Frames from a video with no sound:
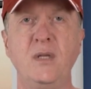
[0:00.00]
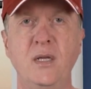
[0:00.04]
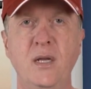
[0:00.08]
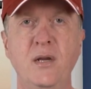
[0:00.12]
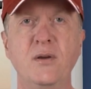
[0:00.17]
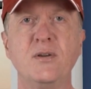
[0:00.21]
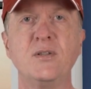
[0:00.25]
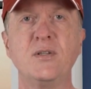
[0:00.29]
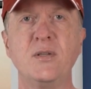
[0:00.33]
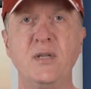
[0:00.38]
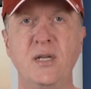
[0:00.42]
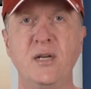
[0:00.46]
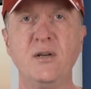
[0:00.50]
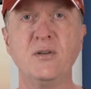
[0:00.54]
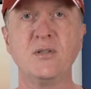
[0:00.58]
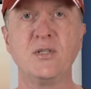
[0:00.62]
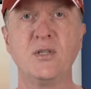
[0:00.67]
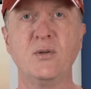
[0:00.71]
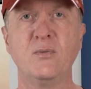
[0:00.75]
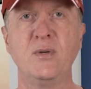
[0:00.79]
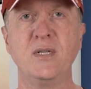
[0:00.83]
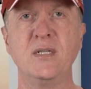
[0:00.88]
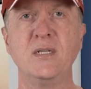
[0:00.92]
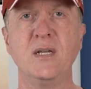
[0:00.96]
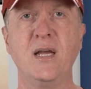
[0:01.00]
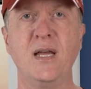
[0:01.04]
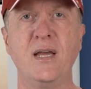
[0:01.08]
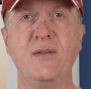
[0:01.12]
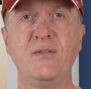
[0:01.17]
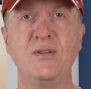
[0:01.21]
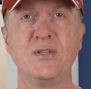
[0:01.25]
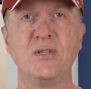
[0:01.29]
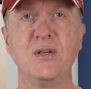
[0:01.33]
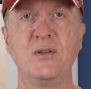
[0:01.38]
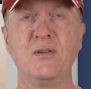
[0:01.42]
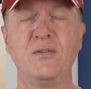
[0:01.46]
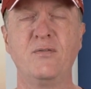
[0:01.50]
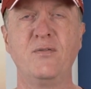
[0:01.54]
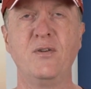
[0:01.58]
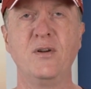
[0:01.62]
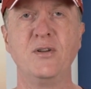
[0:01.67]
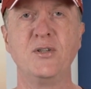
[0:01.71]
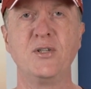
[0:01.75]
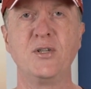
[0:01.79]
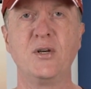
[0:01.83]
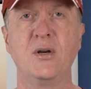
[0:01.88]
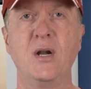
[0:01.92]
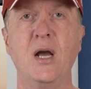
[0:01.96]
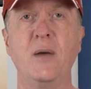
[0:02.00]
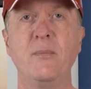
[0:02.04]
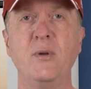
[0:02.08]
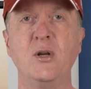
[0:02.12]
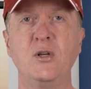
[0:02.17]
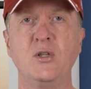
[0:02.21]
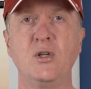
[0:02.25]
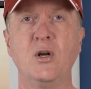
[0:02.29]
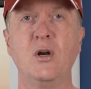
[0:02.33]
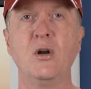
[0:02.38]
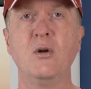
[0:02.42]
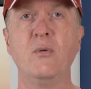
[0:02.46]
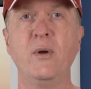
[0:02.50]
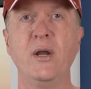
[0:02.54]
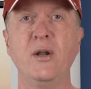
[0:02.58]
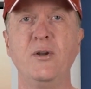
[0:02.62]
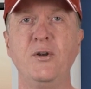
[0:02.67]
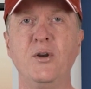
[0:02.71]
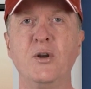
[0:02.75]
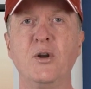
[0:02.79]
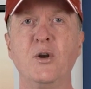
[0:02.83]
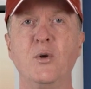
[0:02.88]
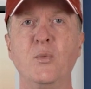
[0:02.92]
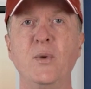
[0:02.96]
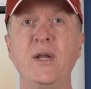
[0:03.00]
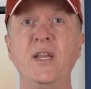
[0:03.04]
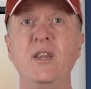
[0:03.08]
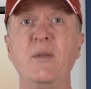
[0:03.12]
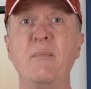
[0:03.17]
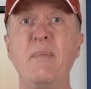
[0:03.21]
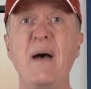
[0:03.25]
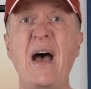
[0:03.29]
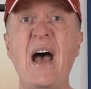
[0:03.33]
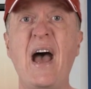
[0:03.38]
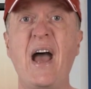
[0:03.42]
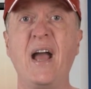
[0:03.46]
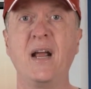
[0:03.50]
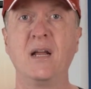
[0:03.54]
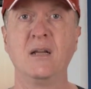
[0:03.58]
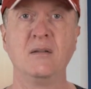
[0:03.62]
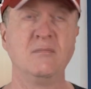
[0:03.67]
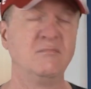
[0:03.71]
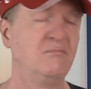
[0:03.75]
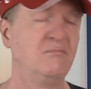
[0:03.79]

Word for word: Here's, here's the reason I have this on the front shirt. I'm going to turn around and you're going to read the back.